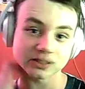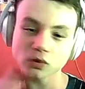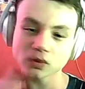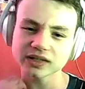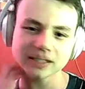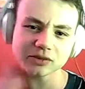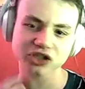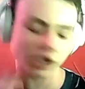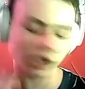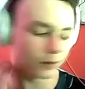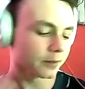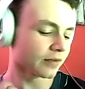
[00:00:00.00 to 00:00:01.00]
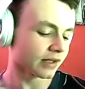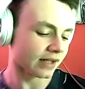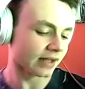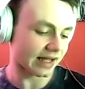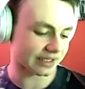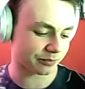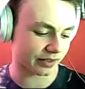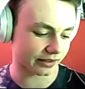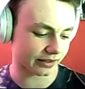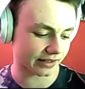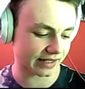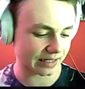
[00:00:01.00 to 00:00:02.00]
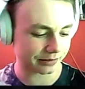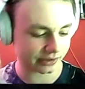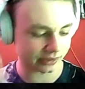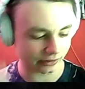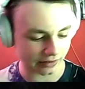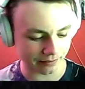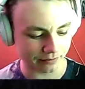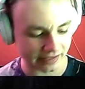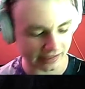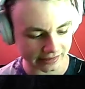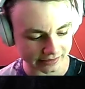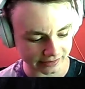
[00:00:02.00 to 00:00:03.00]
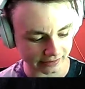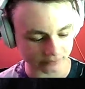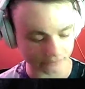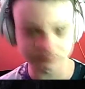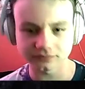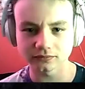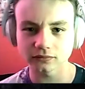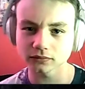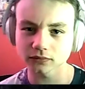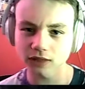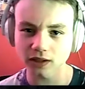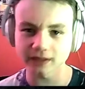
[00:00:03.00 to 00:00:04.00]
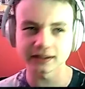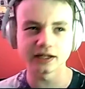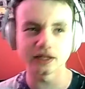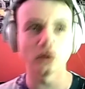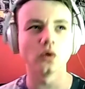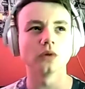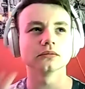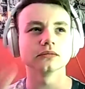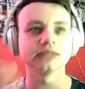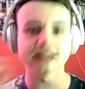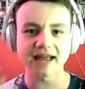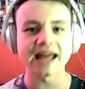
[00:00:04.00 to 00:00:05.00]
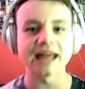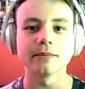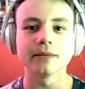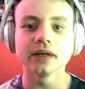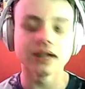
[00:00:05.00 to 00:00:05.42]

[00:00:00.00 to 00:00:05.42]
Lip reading: Walking Dead Michonne has been an absolute amazing, like, little game.